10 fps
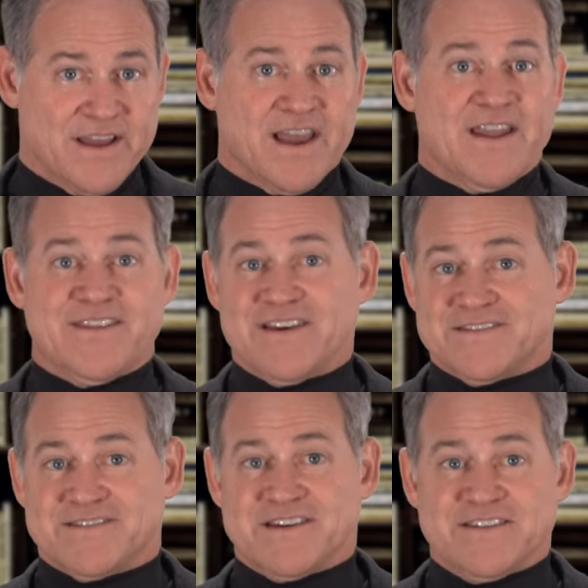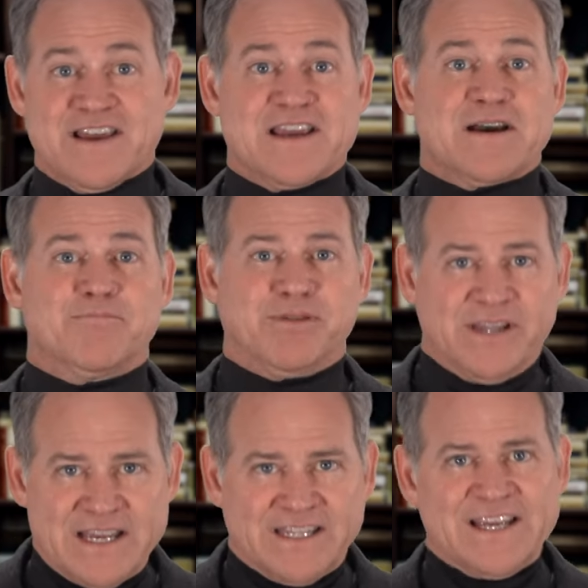And this is a
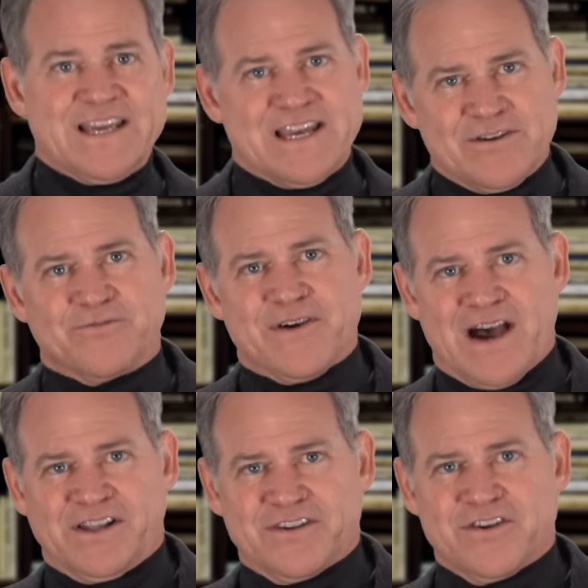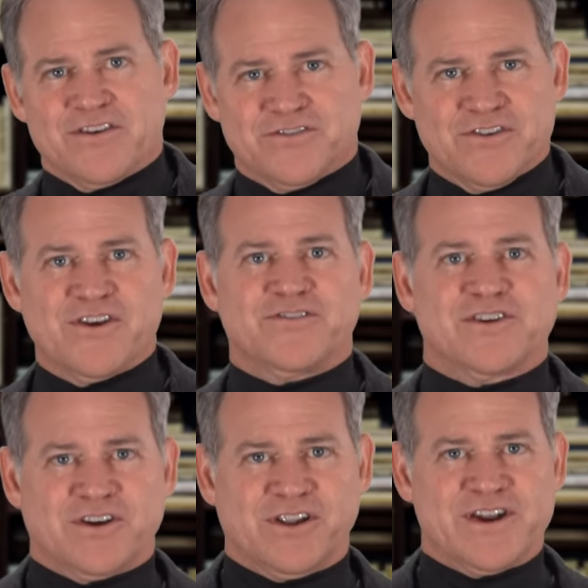completely invalid
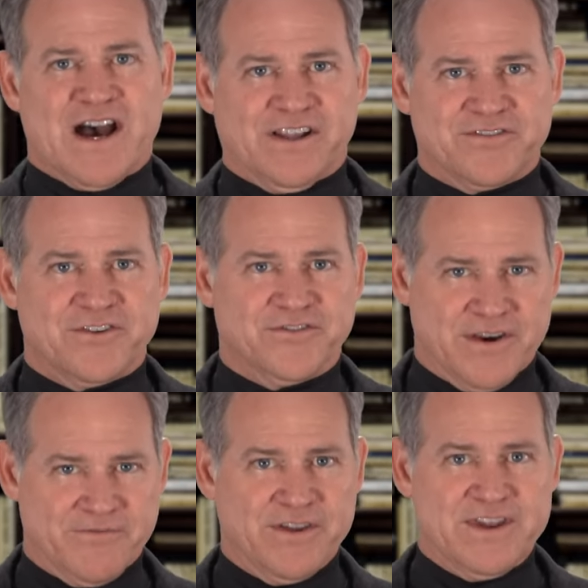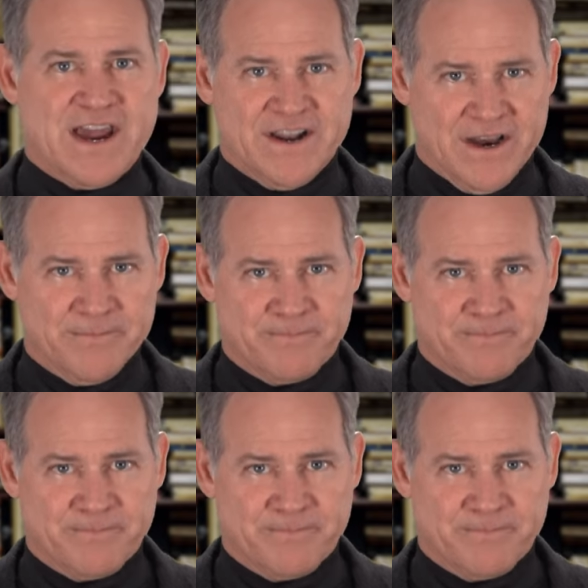statistical analysis of the data.